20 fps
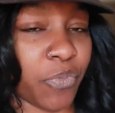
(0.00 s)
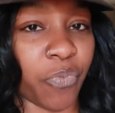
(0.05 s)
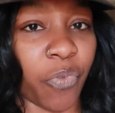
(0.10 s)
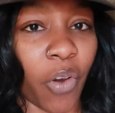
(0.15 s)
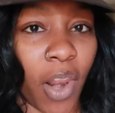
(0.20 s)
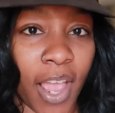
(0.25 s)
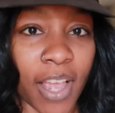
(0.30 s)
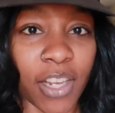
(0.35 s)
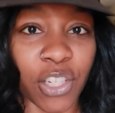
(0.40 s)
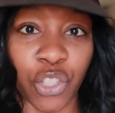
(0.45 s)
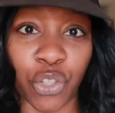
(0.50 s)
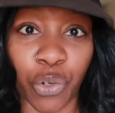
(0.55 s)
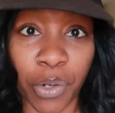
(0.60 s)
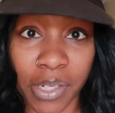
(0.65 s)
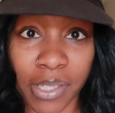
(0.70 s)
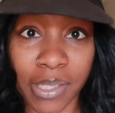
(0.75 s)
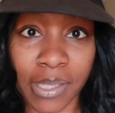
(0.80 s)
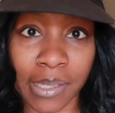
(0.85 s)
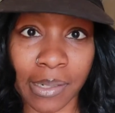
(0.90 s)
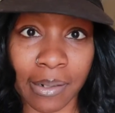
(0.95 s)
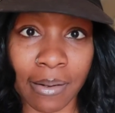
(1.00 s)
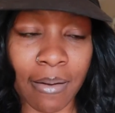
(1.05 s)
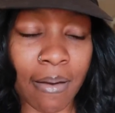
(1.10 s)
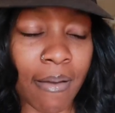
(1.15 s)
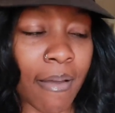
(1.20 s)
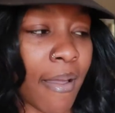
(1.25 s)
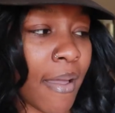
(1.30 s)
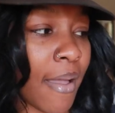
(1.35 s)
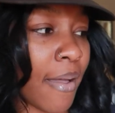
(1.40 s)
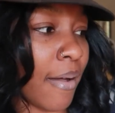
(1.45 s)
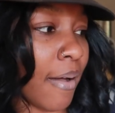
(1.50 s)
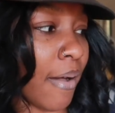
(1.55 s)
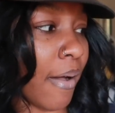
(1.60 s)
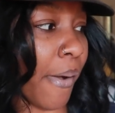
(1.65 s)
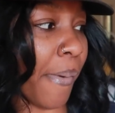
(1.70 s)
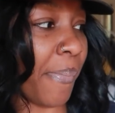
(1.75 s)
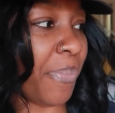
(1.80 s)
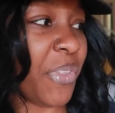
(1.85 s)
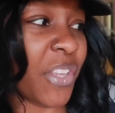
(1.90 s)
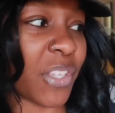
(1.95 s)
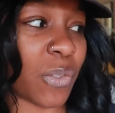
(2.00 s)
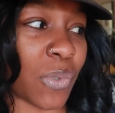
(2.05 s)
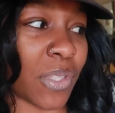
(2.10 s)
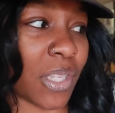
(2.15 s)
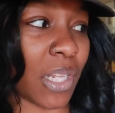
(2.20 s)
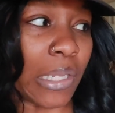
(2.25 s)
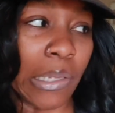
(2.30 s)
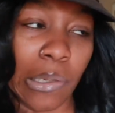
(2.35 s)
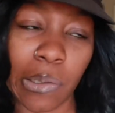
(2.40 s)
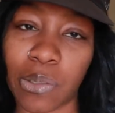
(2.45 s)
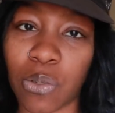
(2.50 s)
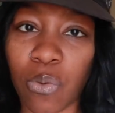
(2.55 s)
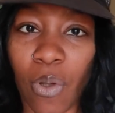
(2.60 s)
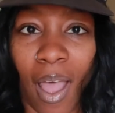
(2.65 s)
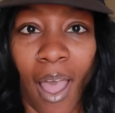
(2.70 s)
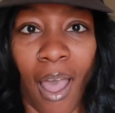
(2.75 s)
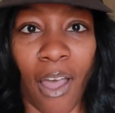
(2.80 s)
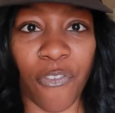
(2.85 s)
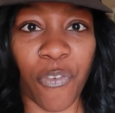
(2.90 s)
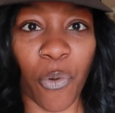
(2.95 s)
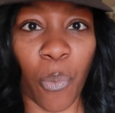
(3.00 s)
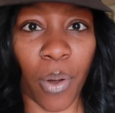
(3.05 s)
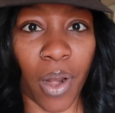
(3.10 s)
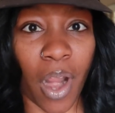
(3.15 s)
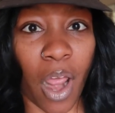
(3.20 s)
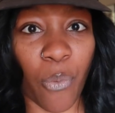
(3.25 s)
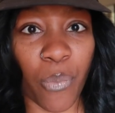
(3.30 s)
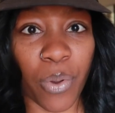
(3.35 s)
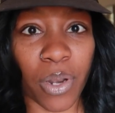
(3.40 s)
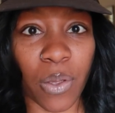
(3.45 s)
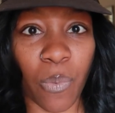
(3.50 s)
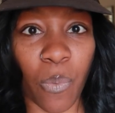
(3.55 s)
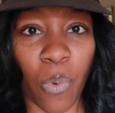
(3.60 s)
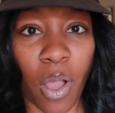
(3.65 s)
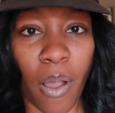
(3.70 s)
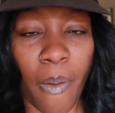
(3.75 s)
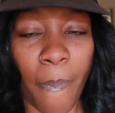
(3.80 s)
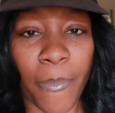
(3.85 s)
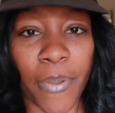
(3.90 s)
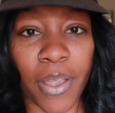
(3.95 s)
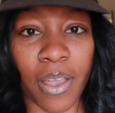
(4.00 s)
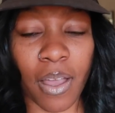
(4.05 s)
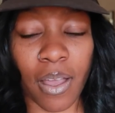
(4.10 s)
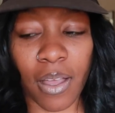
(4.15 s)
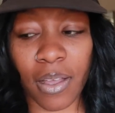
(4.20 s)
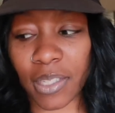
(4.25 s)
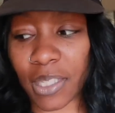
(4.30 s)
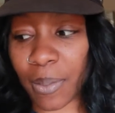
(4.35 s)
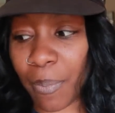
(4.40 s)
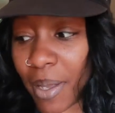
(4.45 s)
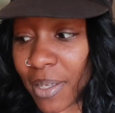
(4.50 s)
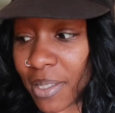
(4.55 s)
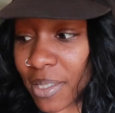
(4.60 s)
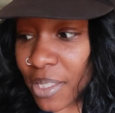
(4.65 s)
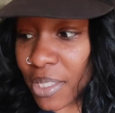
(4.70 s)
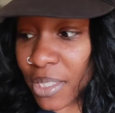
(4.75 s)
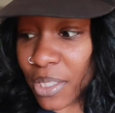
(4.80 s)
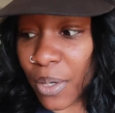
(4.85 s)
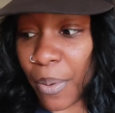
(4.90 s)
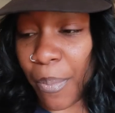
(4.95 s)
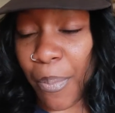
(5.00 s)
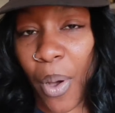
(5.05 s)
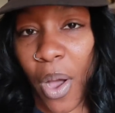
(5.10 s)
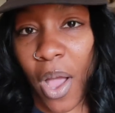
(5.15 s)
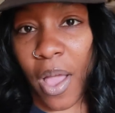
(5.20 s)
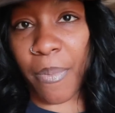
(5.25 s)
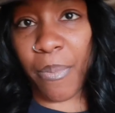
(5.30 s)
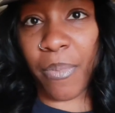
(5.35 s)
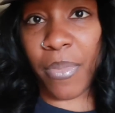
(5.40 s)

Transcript: flat dresser. Um, this was a little too high for what I really want because my sister bought